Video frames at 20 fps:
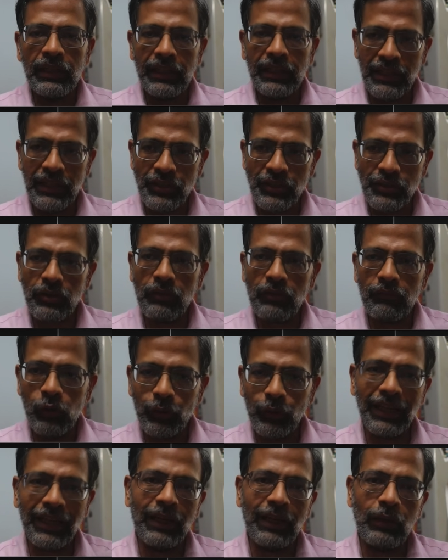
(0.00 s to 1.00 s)
Instead of
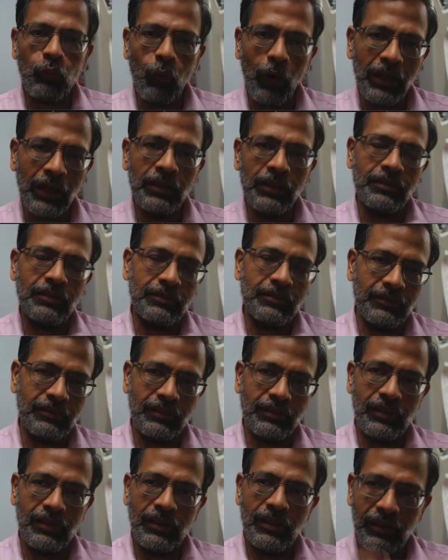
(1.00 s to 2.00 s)
looking at one
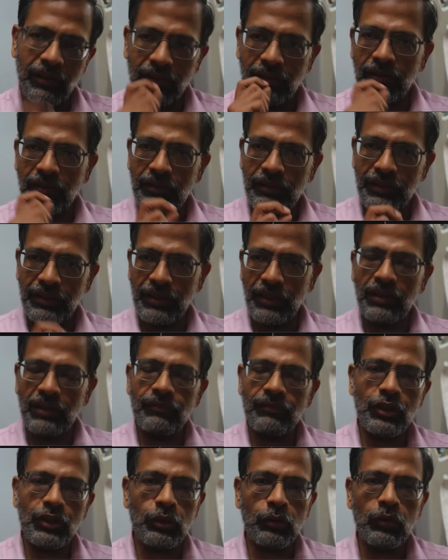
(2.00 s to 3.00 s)

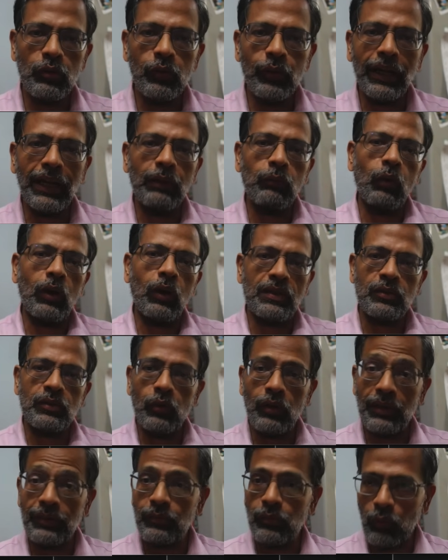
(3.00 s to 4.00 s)
return, we should look at what is
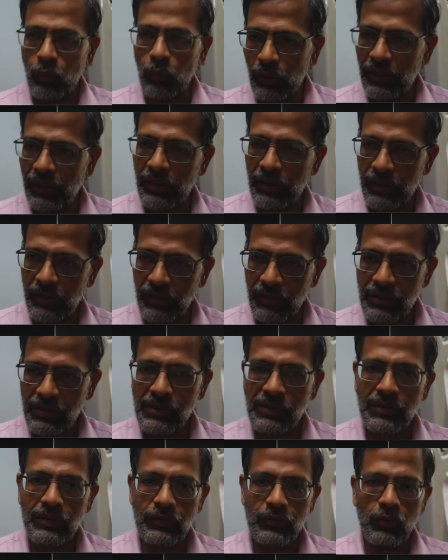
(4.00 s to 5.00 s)
known as rolling
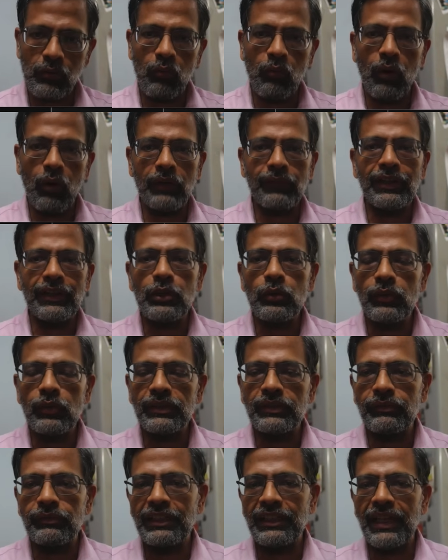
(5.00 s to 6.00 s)
returns. So what we do
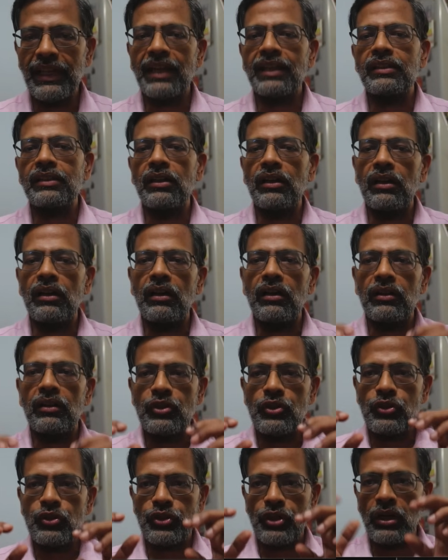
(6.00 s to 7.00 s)
is we take the
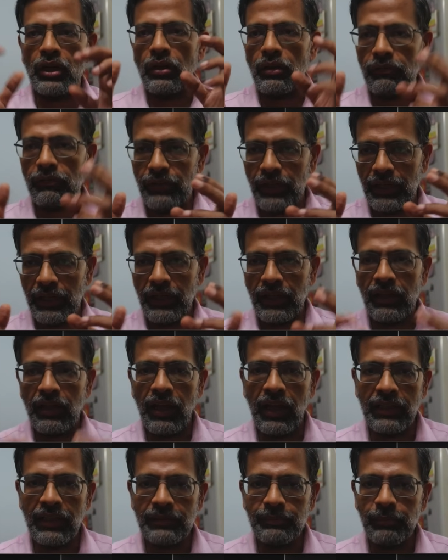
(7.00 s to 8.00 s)
chunk of data
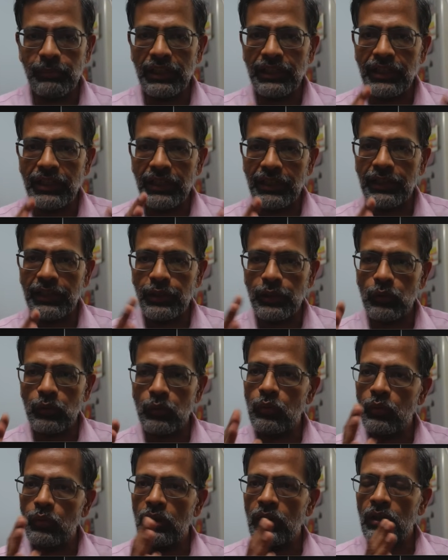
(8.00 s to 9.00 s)
and split it
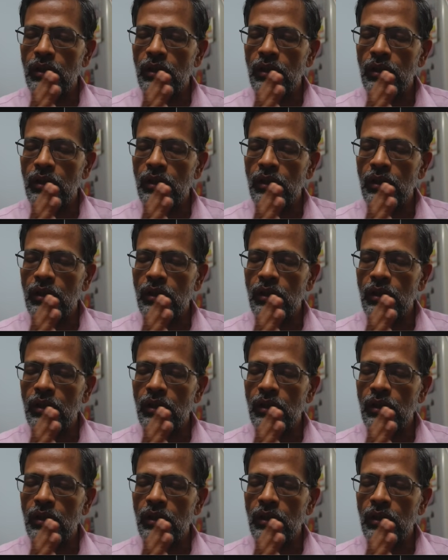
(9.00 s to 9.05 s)
into